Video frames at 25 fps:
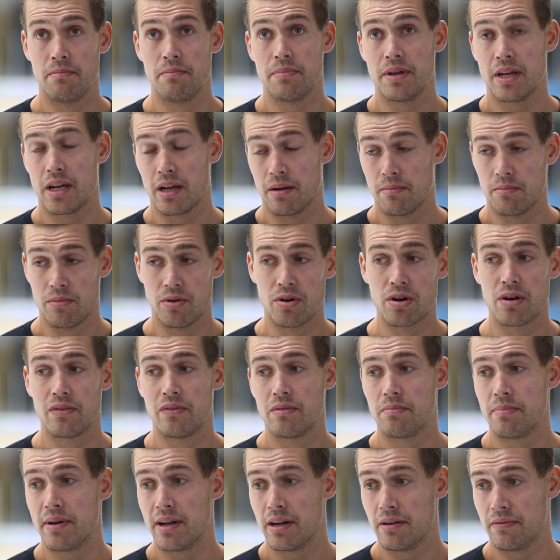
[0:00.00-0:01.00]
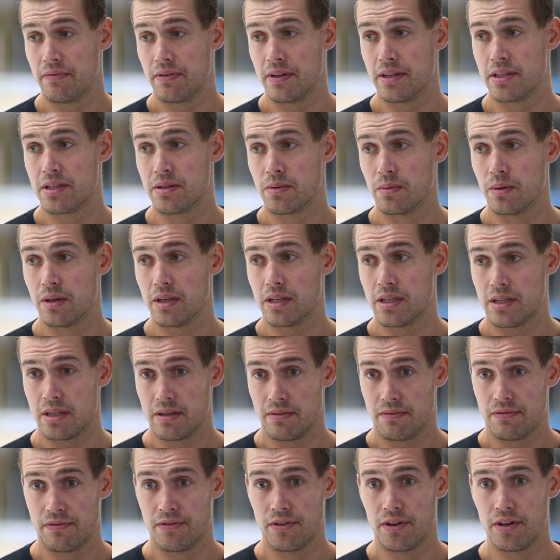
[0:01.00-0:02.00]
become more of a benefit to us
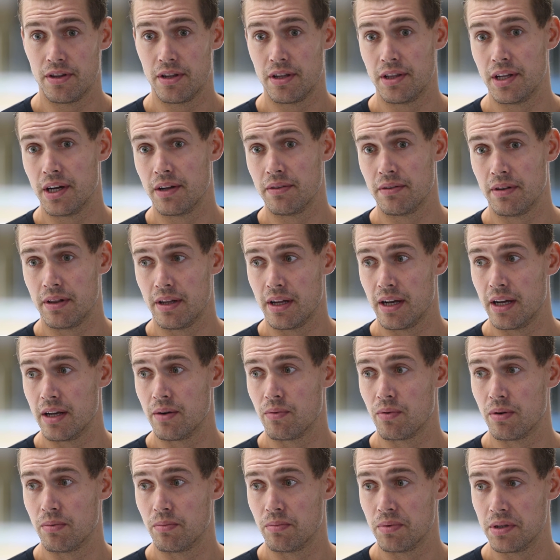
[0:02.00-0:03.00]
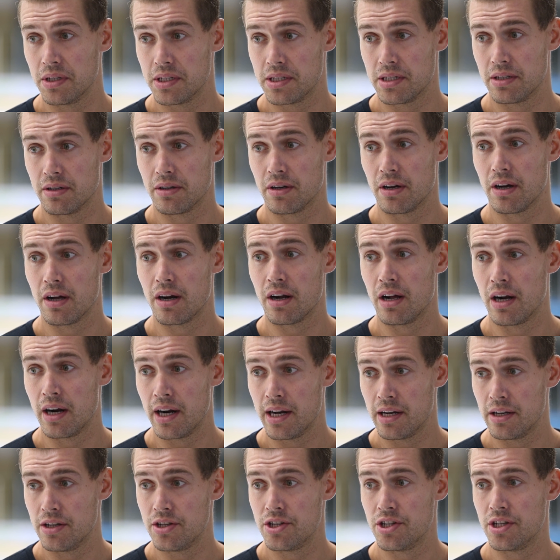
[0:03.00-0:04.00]
further down the line when we still got our
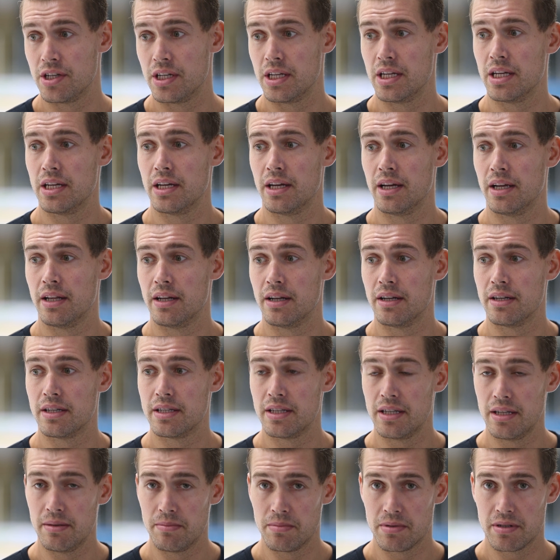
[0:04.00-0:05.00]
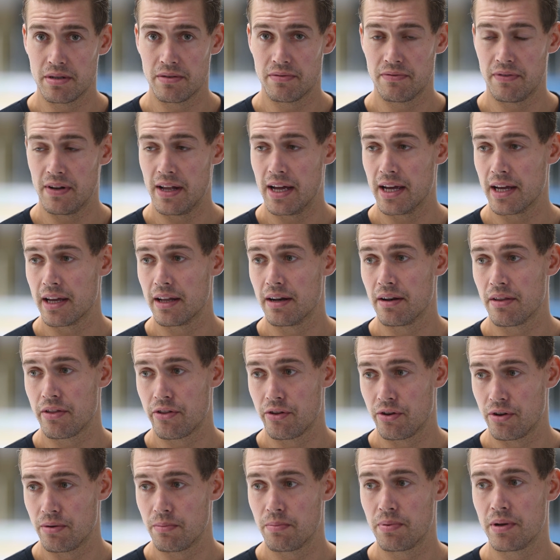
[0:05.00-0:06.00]
energy and teams are flagging
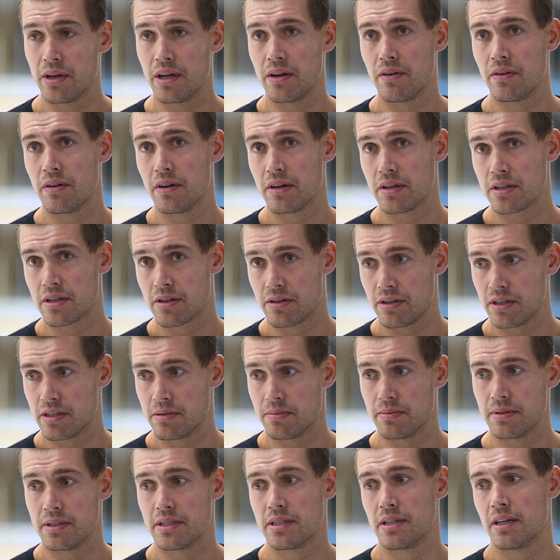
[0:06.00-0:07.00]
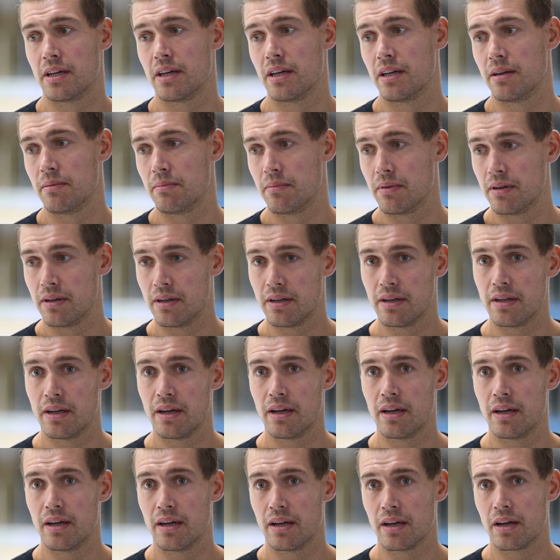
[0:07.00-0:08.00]
third periods, Christmas time,
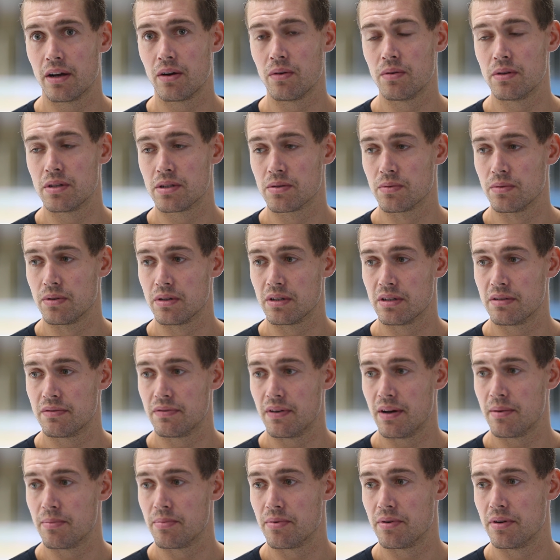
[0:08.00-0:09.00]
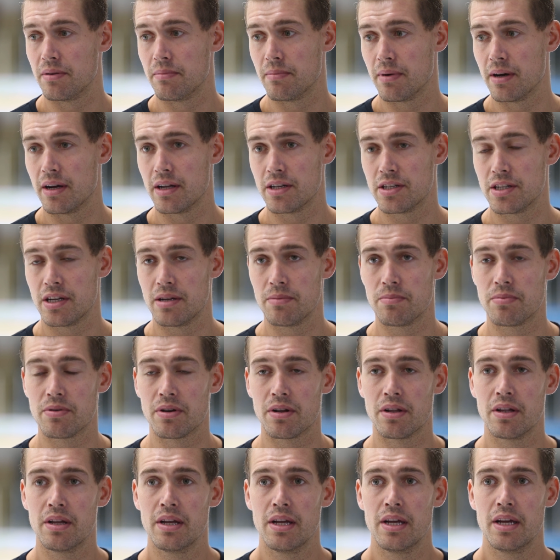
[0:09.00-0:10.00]
and going towards February, March,
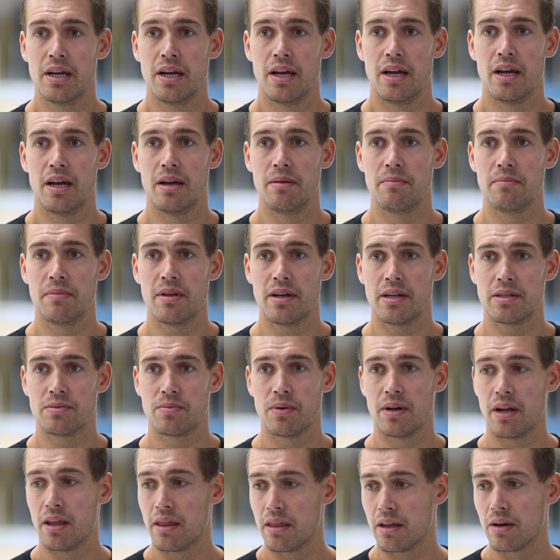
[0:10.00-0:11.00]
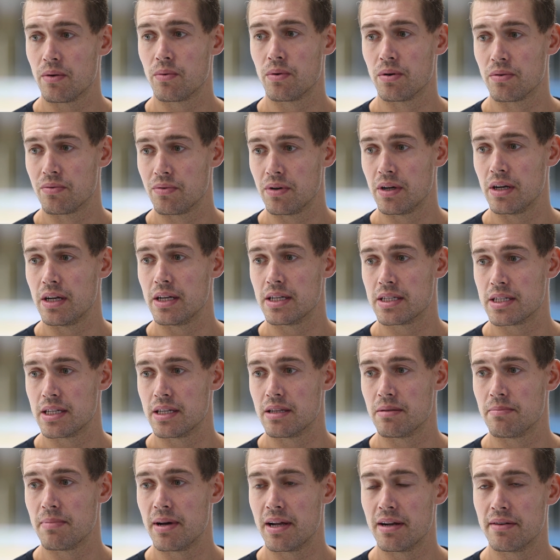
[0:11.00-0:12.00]
April. That's when I think we'll really see
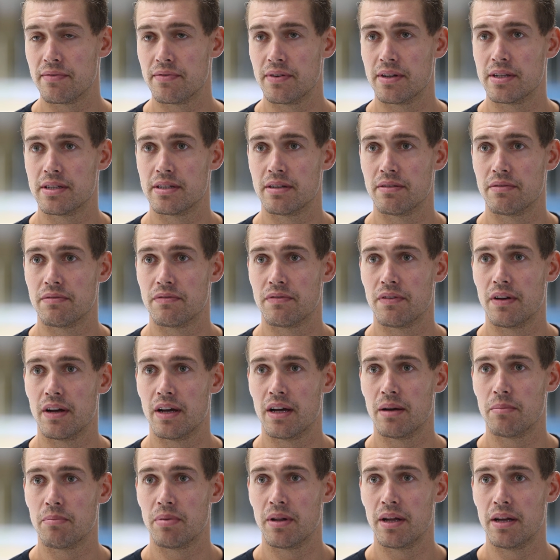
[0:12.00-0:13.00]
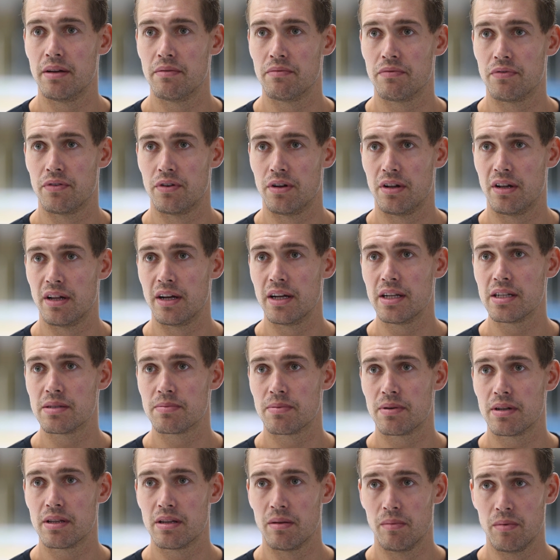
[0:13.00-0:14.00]
the benefit of playing four lines.
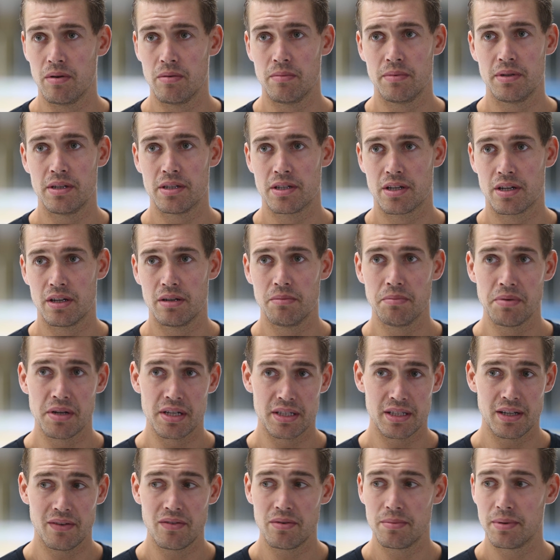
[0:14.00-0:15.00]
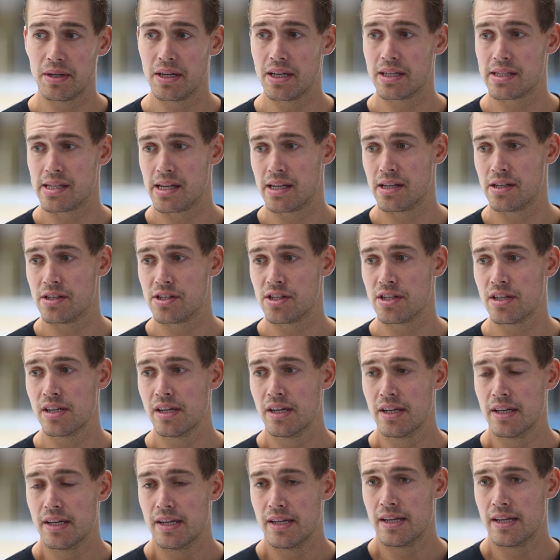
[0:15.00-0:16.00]
But at the moment it's good because everybody has energy.
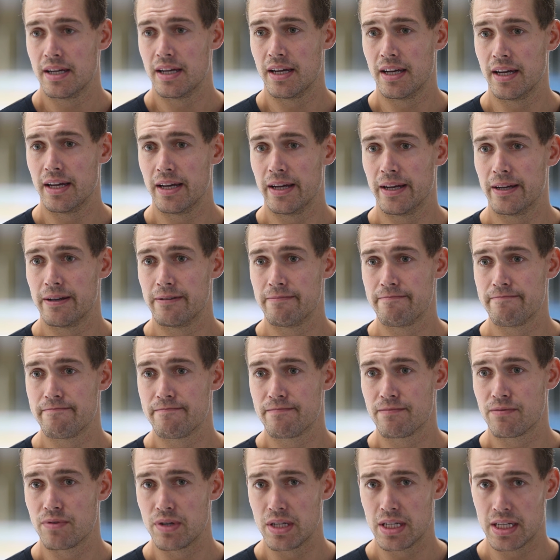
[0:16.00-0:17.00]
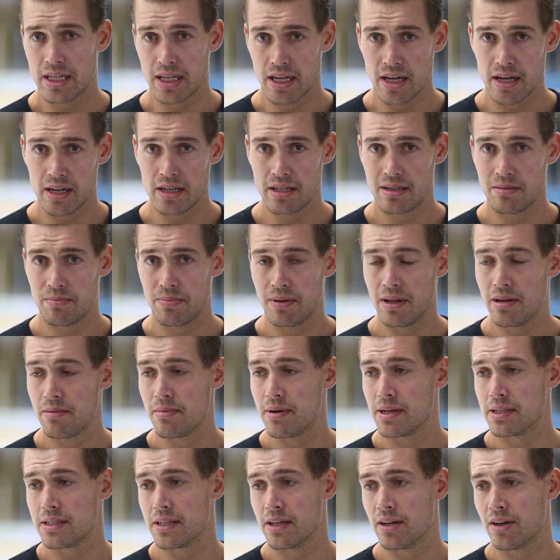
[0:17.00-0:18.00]
We're starting to play
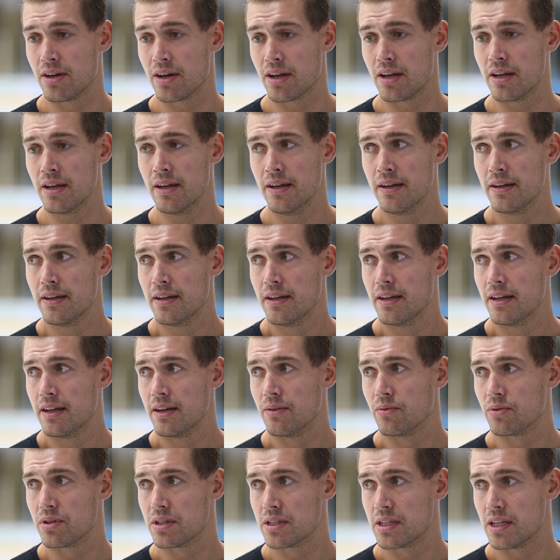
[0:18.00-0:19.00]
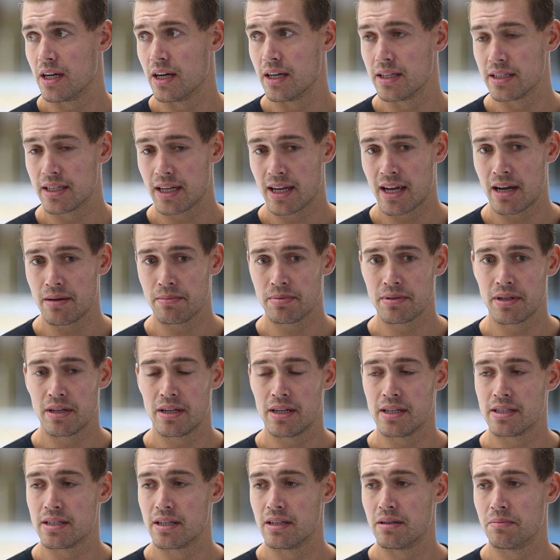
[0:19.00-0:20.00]
better hockey. We're starting to
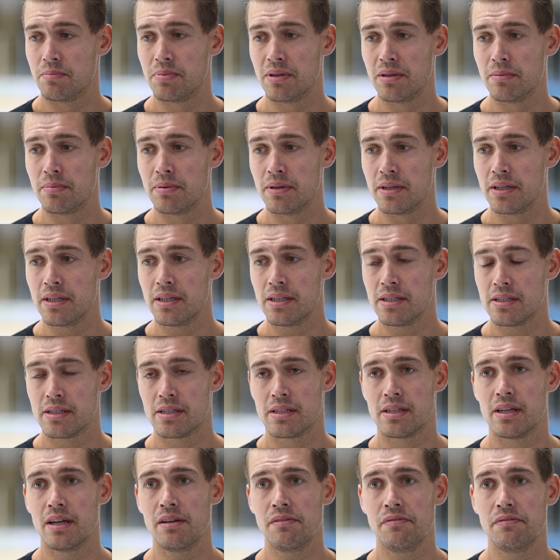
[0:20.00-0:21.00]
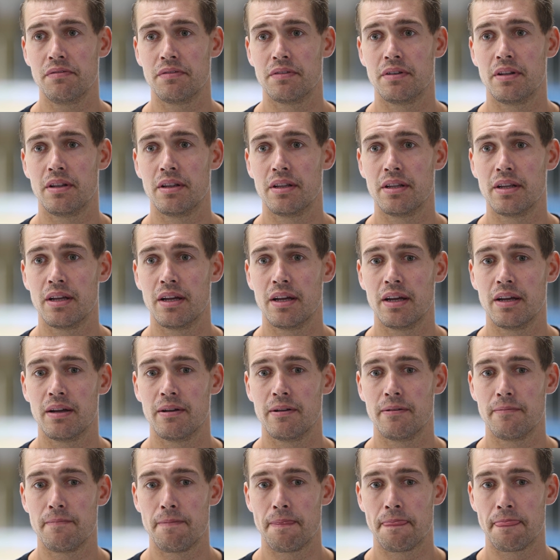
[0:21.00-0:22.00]
capitalise on the PPEs and stuff,
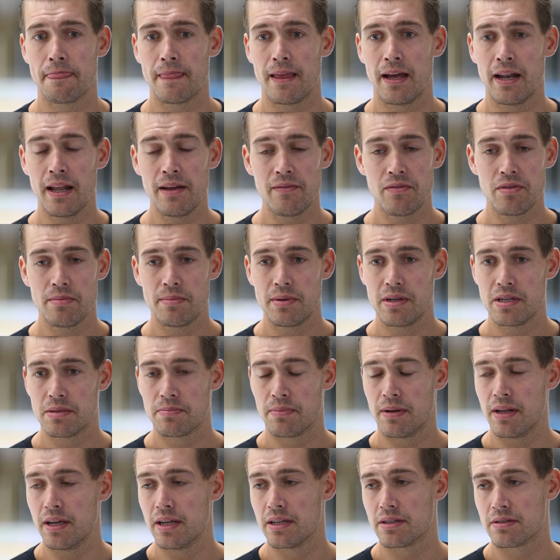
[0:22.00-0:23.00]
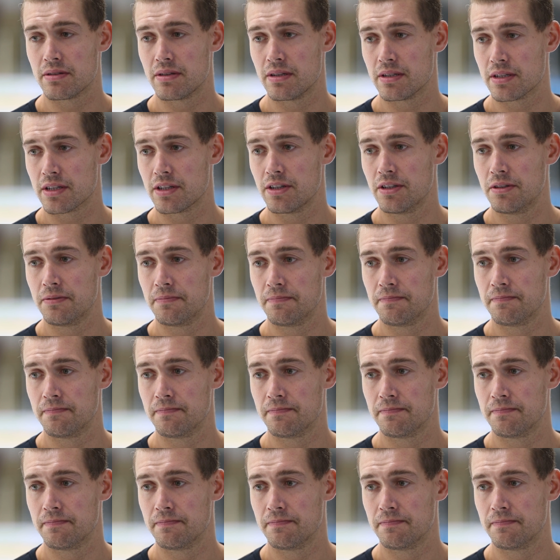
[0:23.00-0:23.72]
and everybody's playing, so that's good.